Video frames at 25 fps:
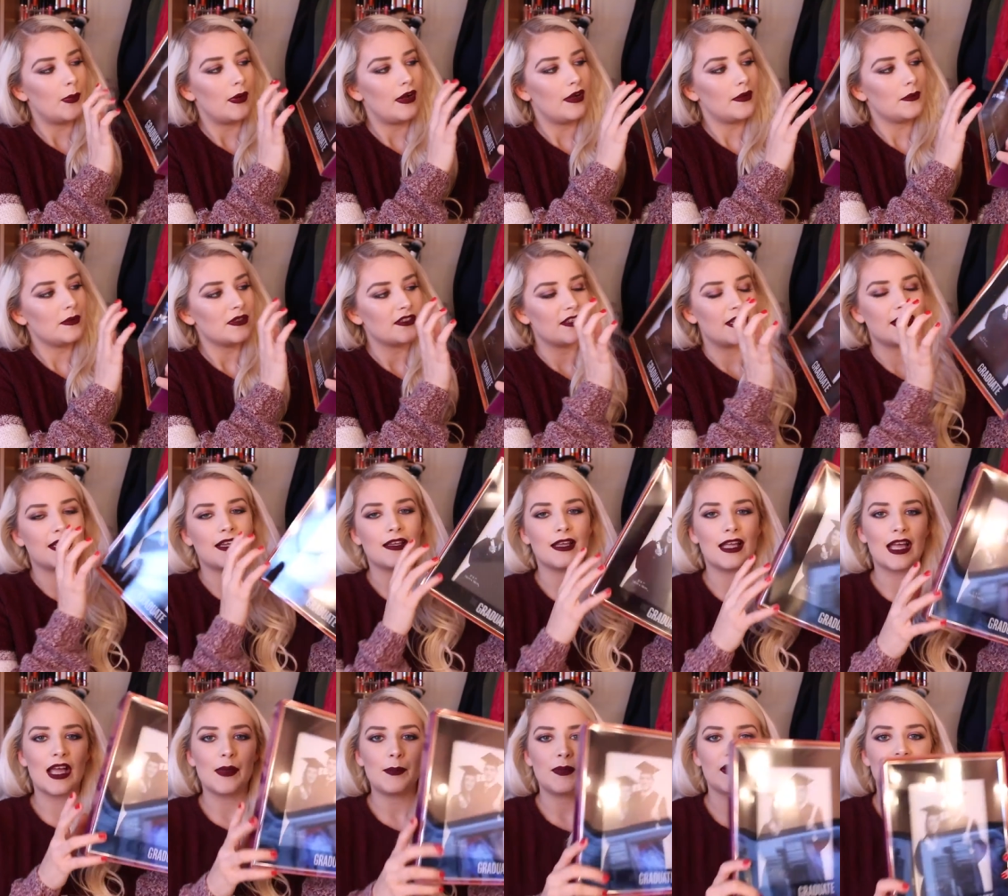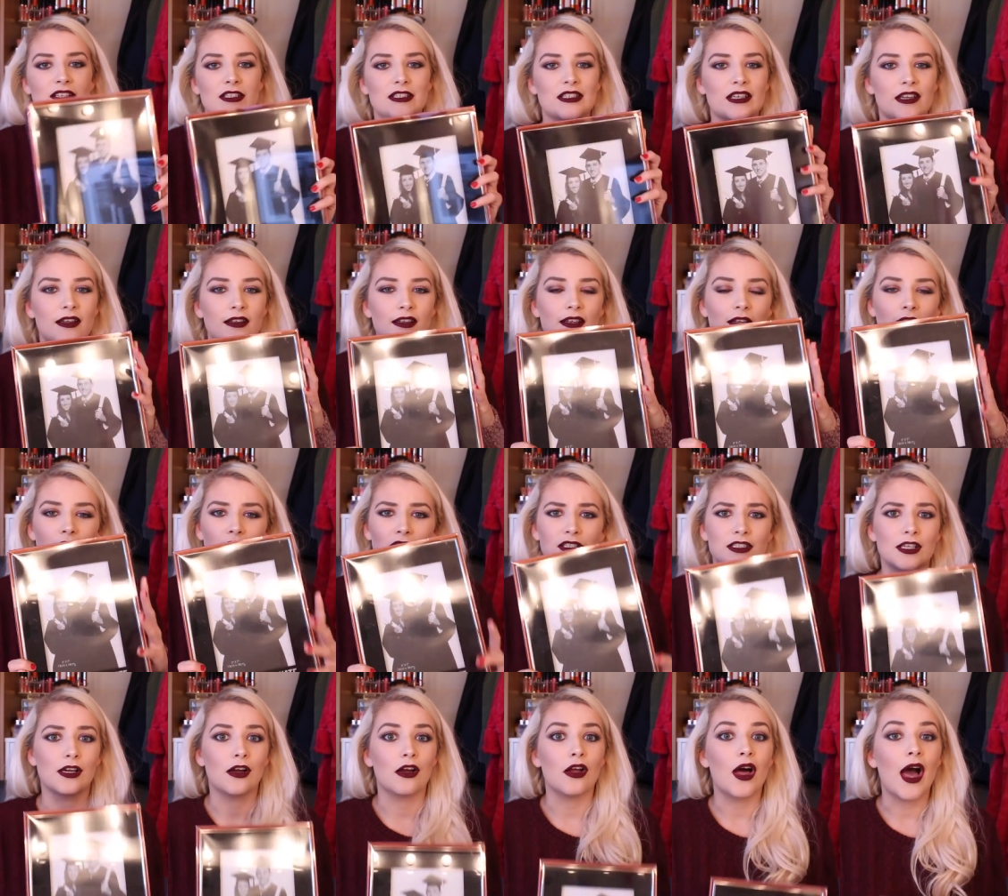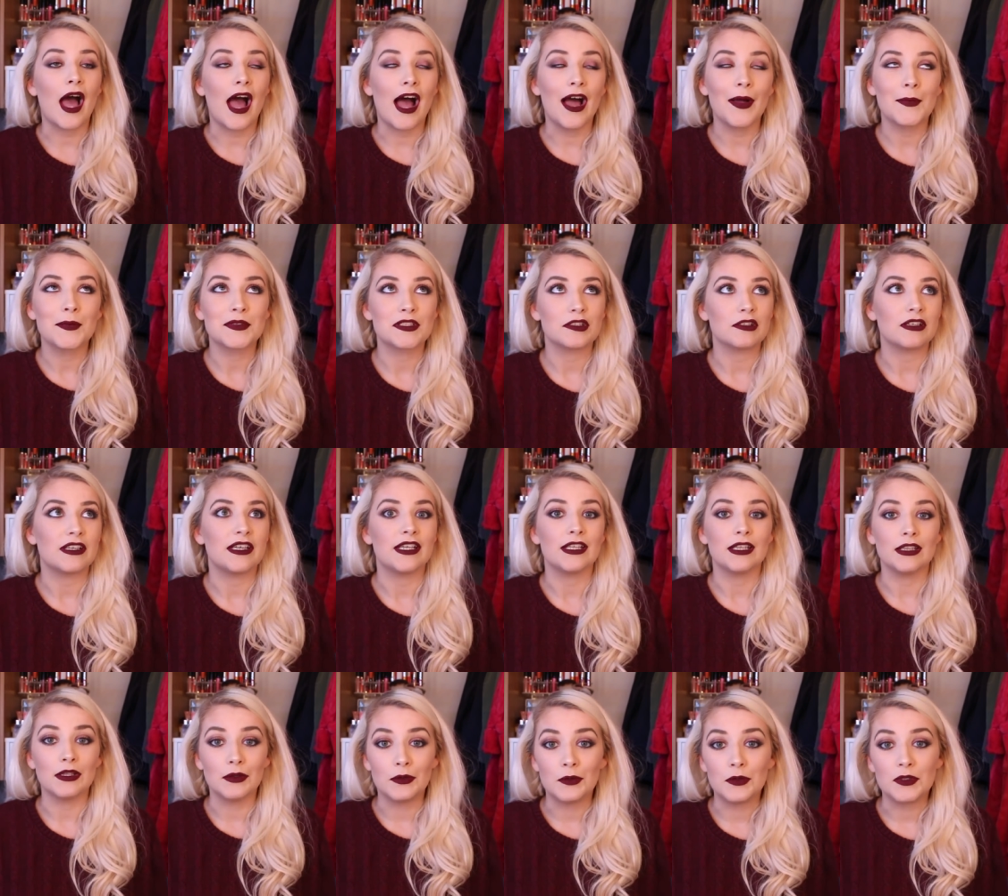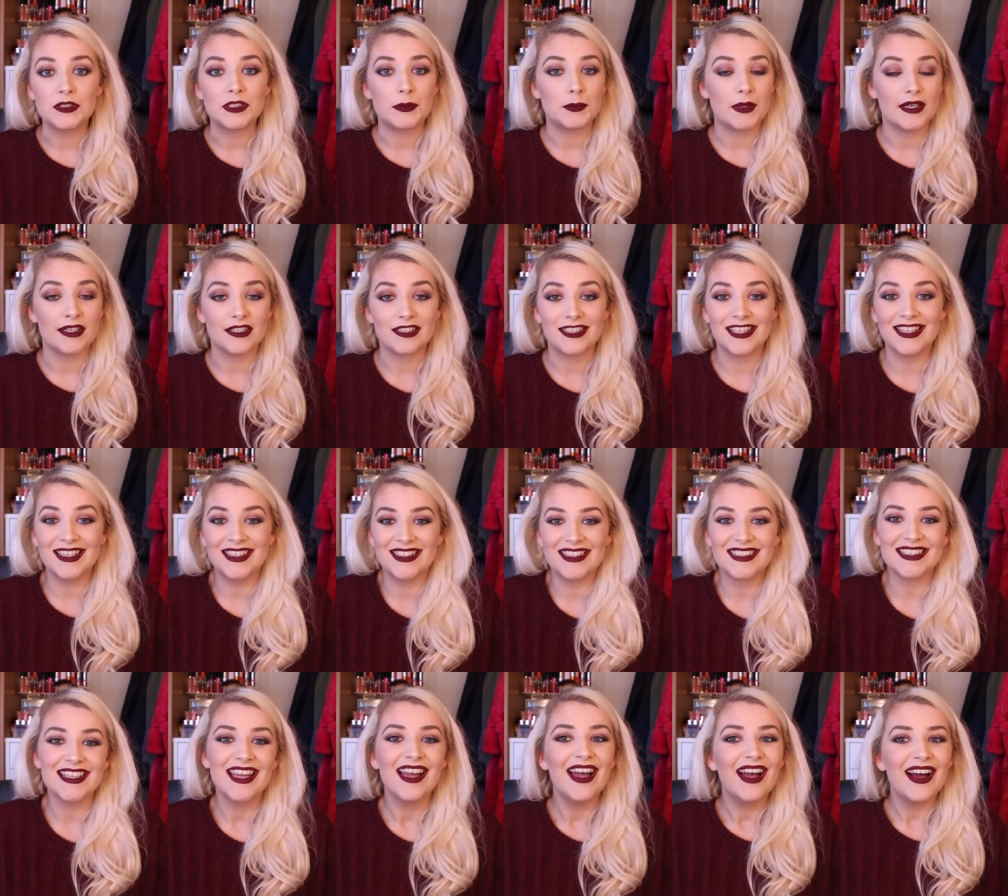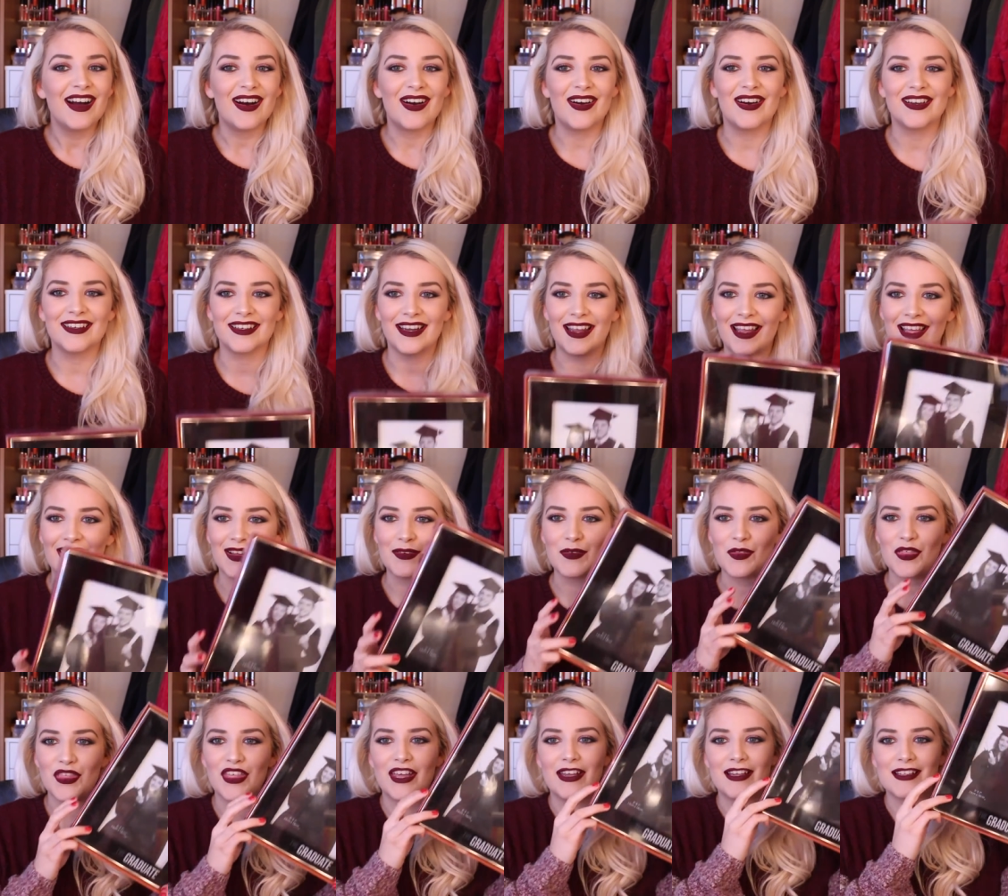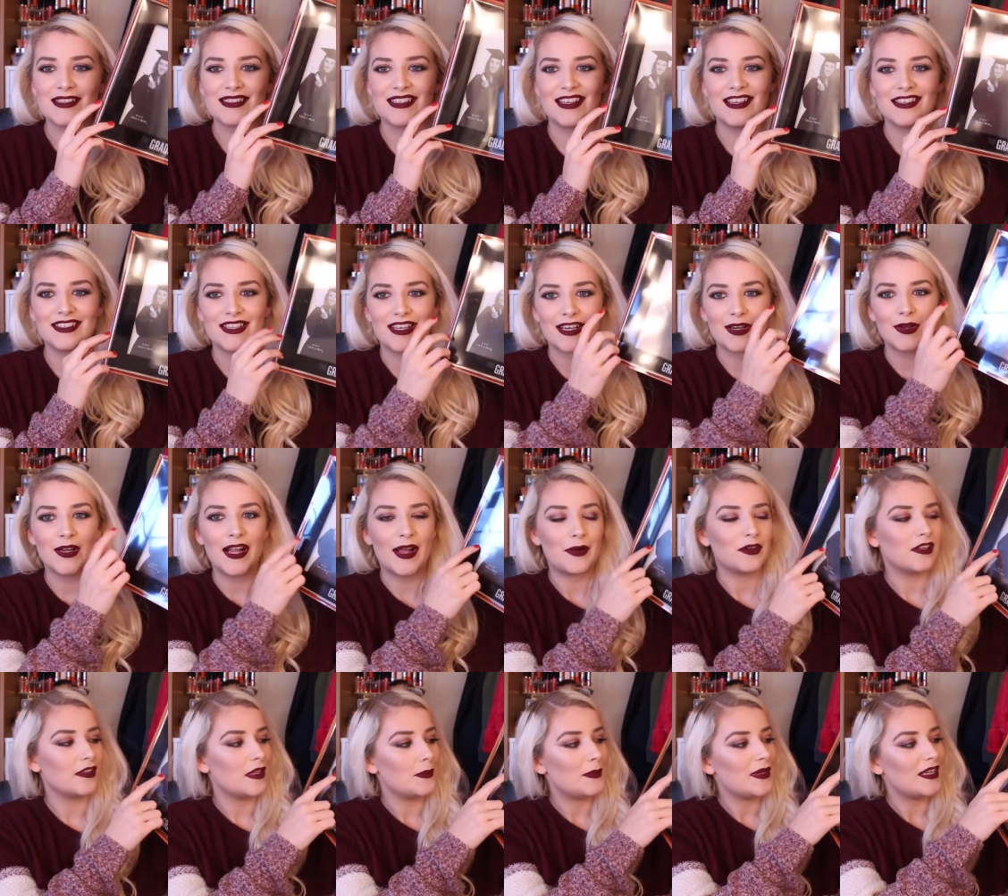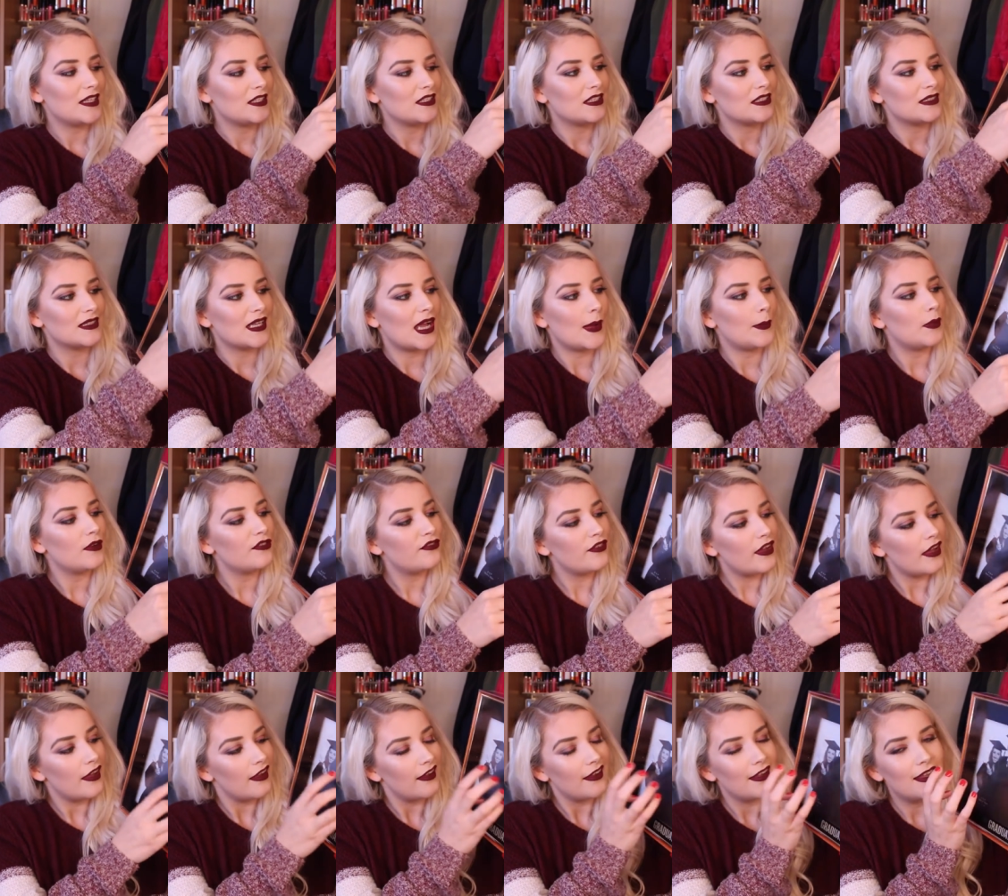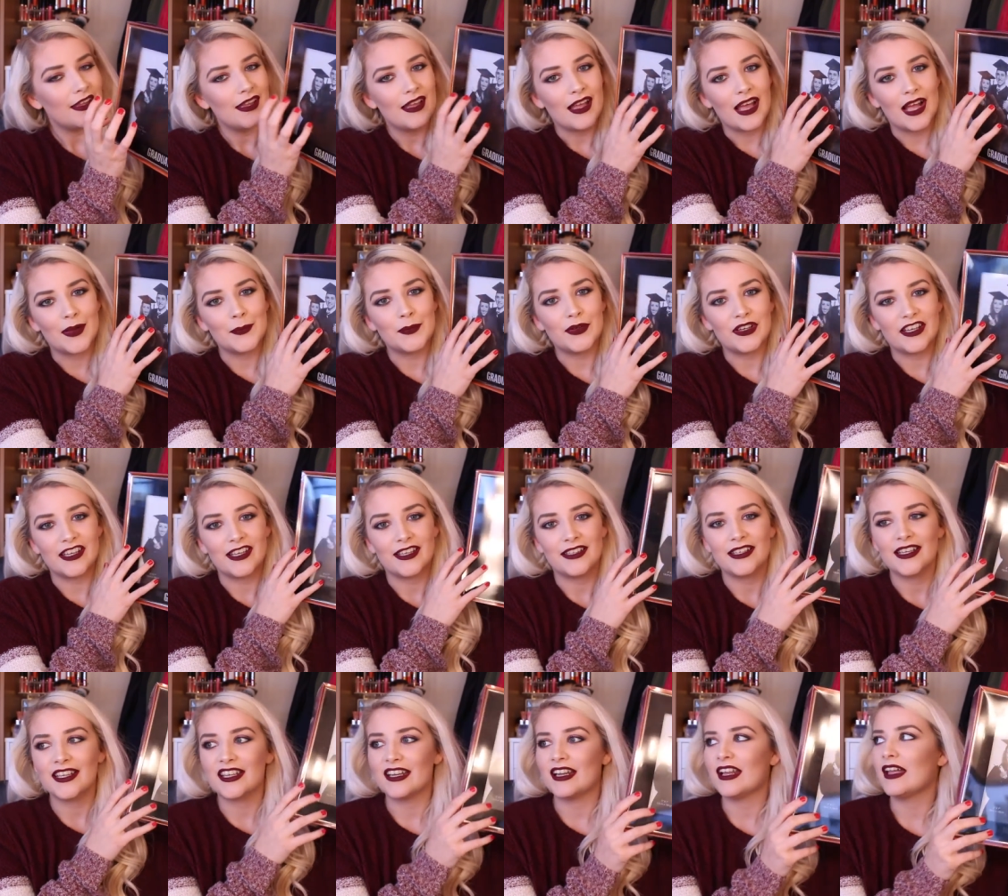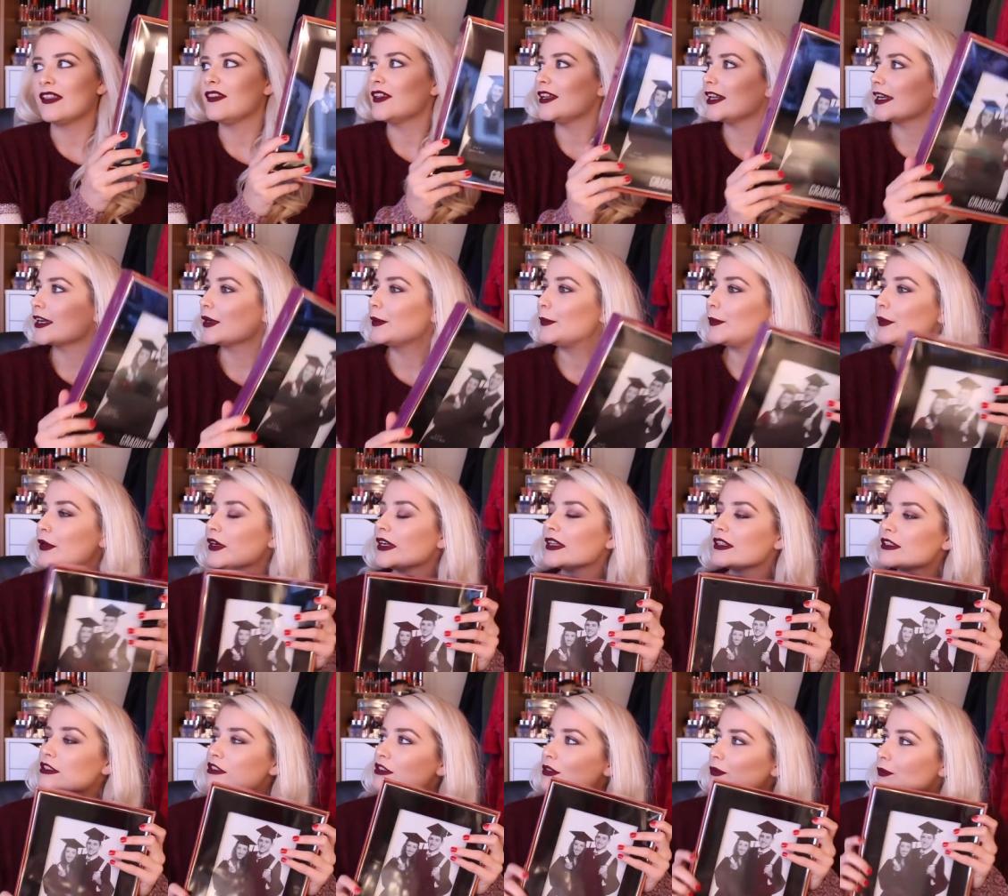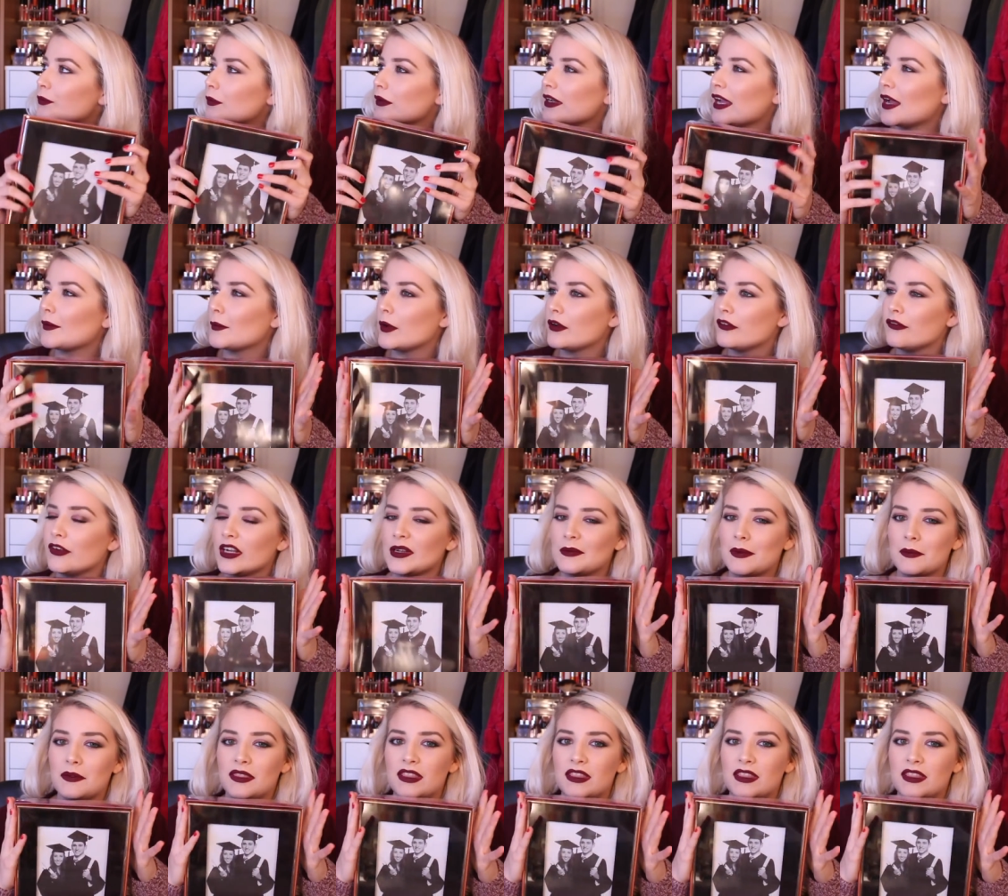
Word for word: the bottom, so I can get a picture because I got absolutely loads of pictures on um, Thursday, so I can get one of the pictures that I prefer and put it in here, and then I can put it somewhere in my room.